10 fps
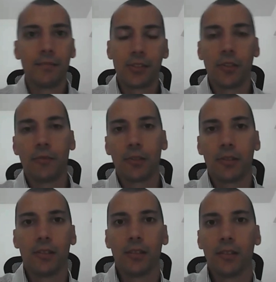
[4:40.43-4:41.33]
So for
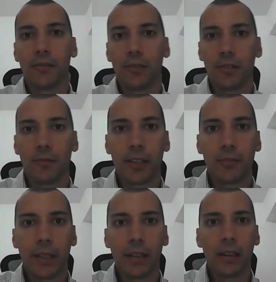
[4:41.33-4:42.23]
the
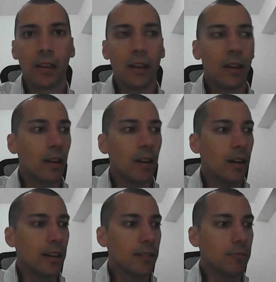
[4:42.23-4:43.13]
right wing,
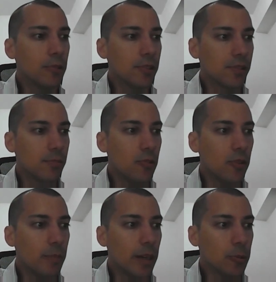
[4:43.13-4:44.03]
it was
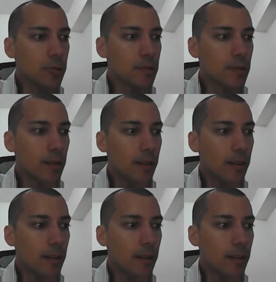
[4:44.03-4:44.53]
more about